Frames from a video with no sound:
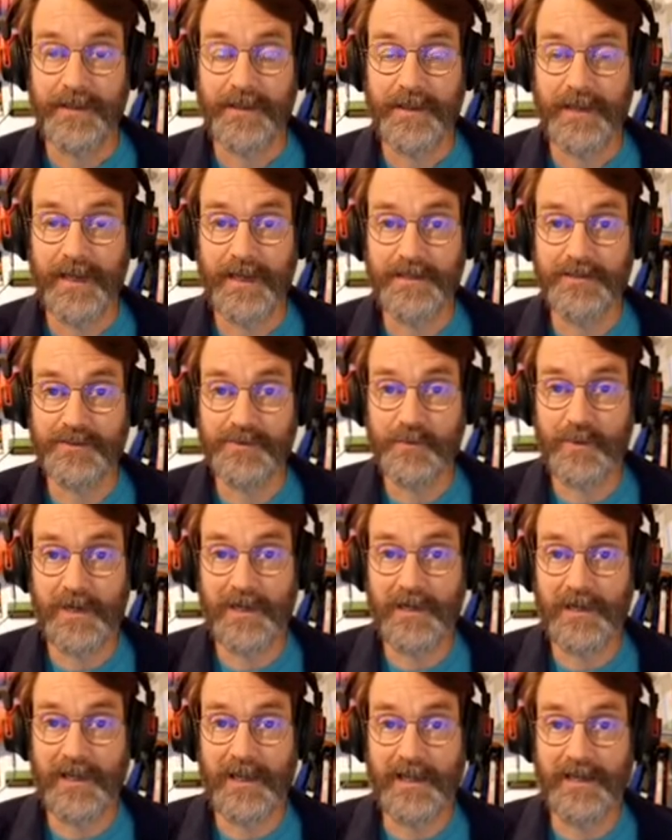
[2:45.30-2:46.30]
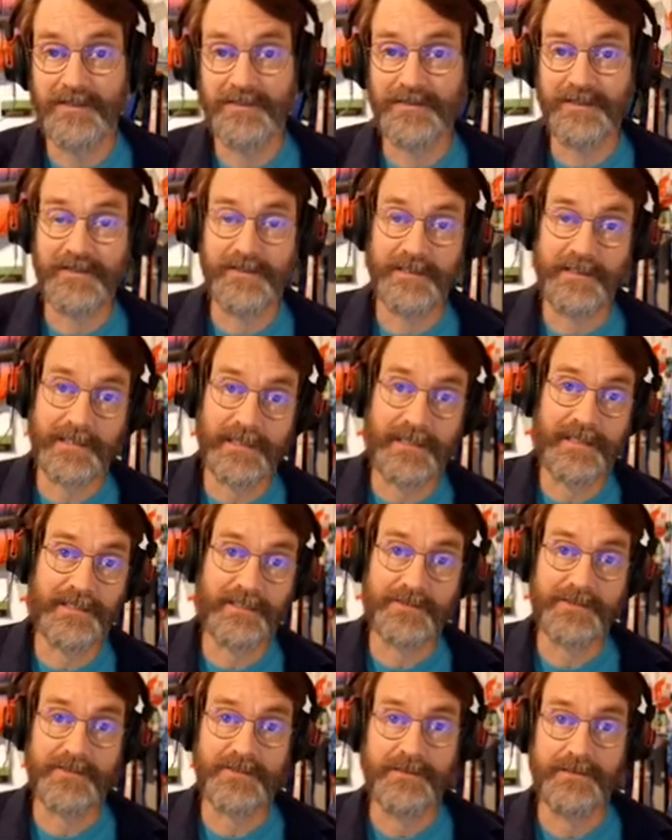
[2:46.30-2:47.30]
as well as in the
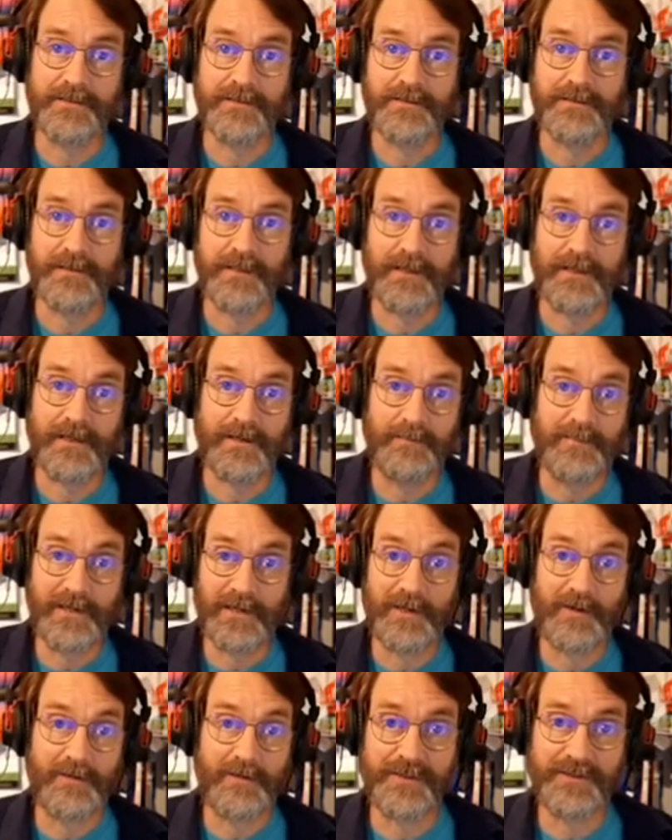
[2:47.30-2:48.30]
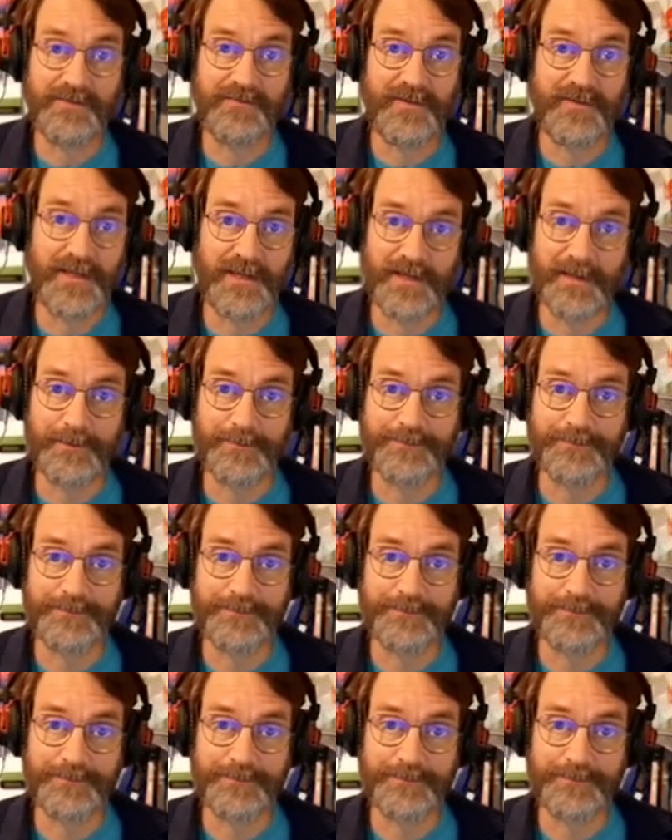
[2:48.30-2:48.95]
links uh, below this video.